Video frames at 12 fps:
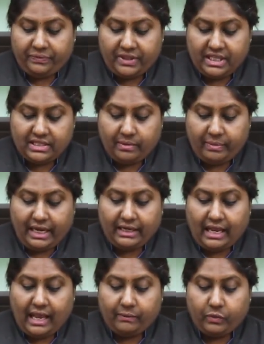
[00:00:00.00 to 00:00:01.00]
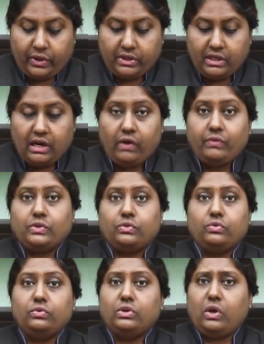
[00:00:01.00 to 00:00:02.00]
these are baked. I am going to allow it to
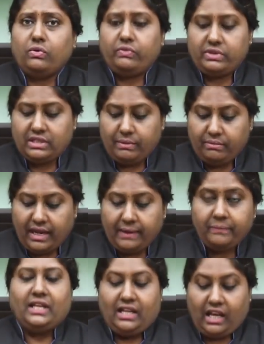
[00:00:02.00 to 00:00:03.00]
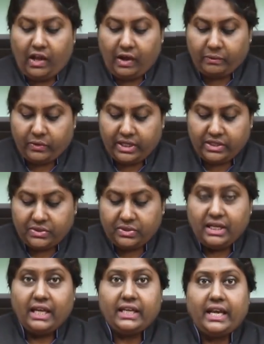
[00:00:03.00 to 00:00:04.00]
cool down for some time. Now I am going
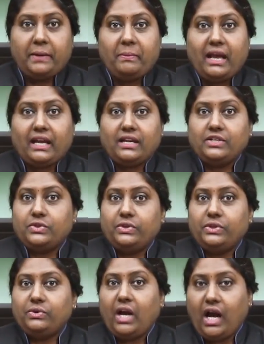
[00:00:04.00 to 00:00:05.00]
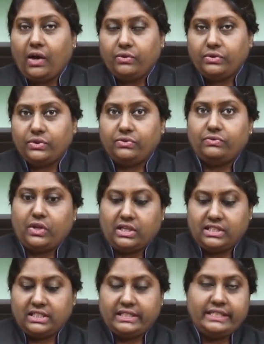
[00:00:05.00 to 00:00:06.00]
to get back and show you how to
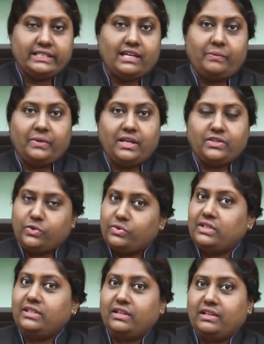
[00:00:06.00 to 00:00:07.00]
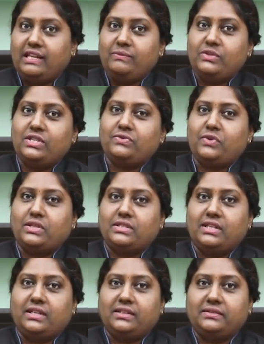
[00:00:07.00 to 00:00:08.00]
frost these cupcakes using the cream cheese
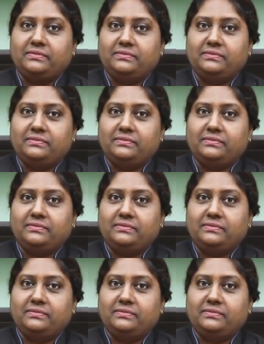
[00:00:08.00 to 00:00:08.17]
frosting.